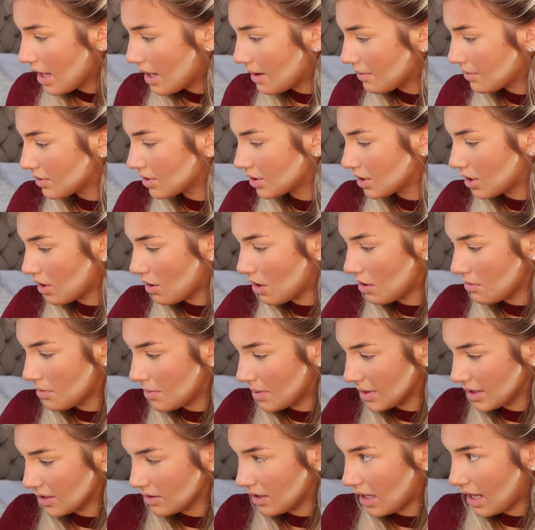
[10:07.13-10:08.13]
I'm gonna go in
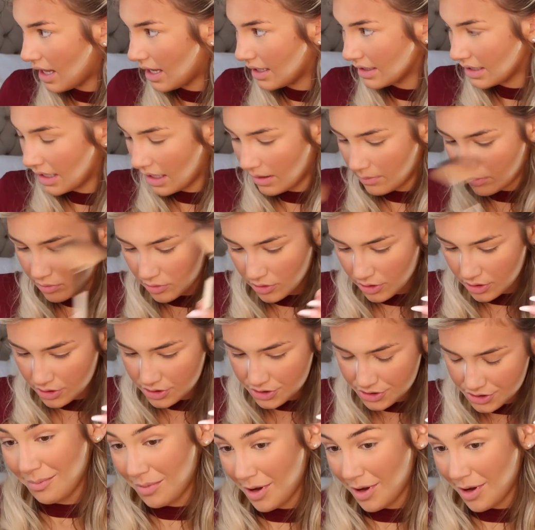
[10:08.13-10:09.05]
with my little highlighter brush,